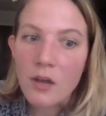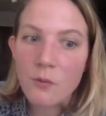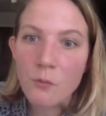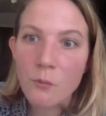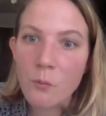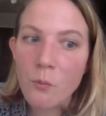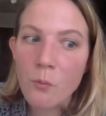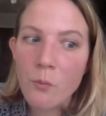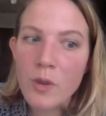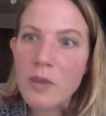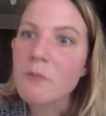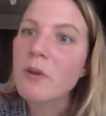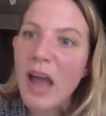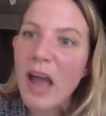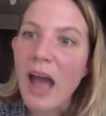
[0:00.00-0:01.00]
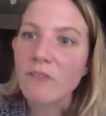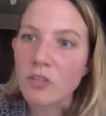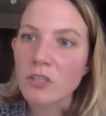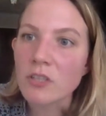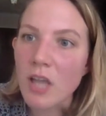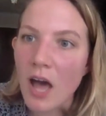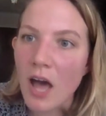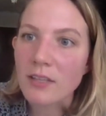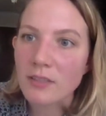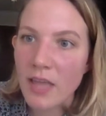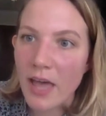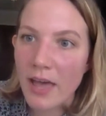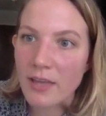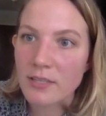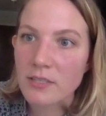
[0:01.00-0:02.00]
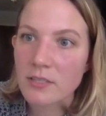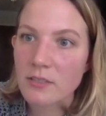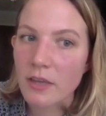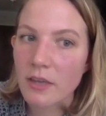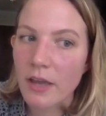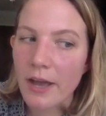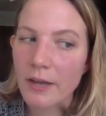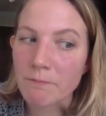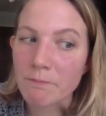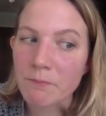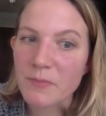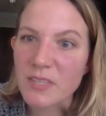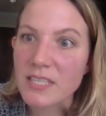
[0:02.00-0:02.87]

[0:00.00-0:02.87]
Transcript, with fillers: We would have a lot less um,